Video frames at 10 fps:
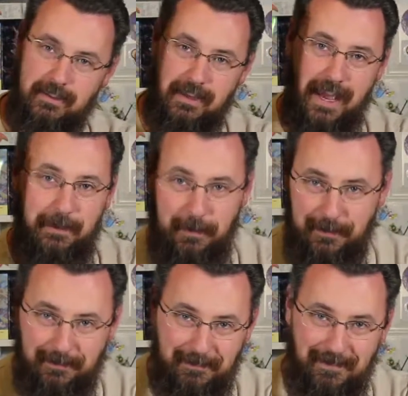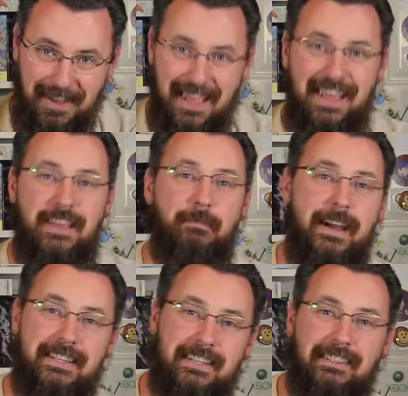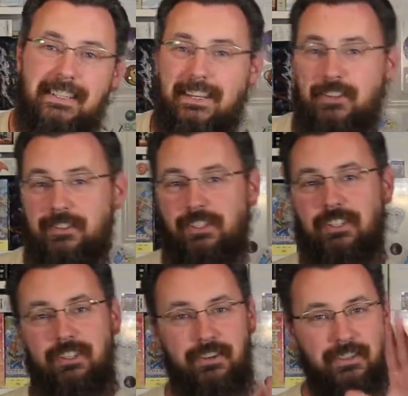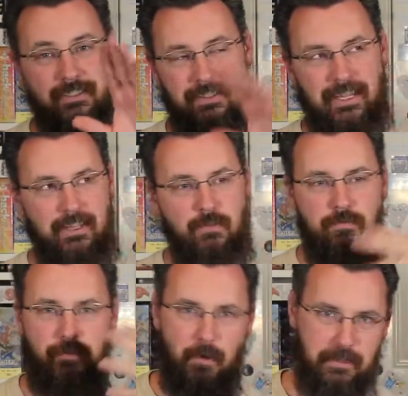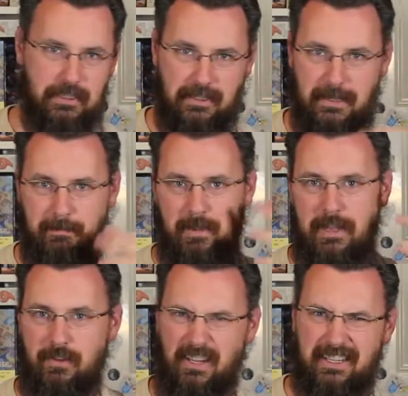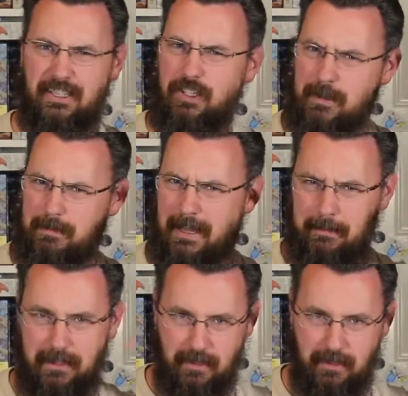Catherine. Basically, like you're like you go to sleep and you're like a sheep type thing.